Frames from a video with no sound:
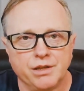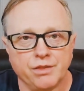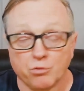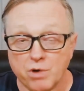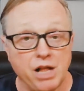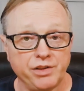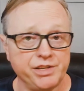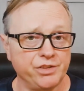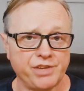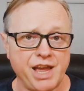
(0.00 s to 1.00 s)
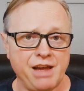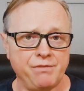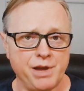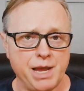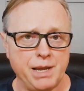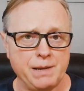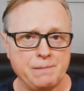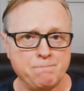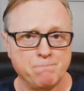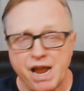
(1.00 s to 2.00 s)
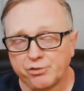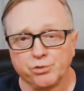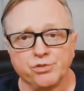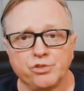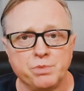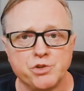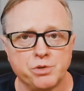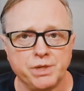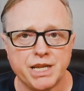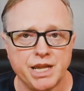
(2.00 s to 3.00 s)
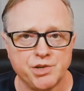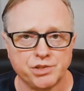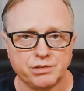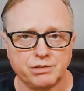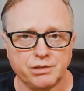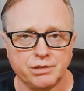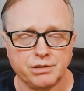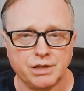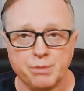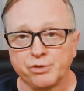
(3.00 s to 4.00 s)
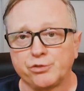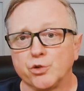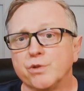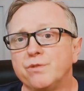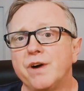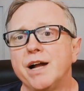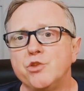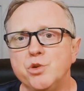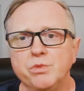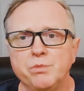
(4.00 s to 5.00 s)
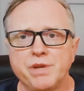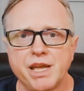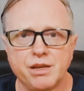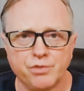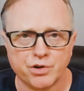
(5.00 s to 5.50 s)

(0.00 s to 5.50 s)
The reality is I have a master's in speech communication. I'm a certified human behavior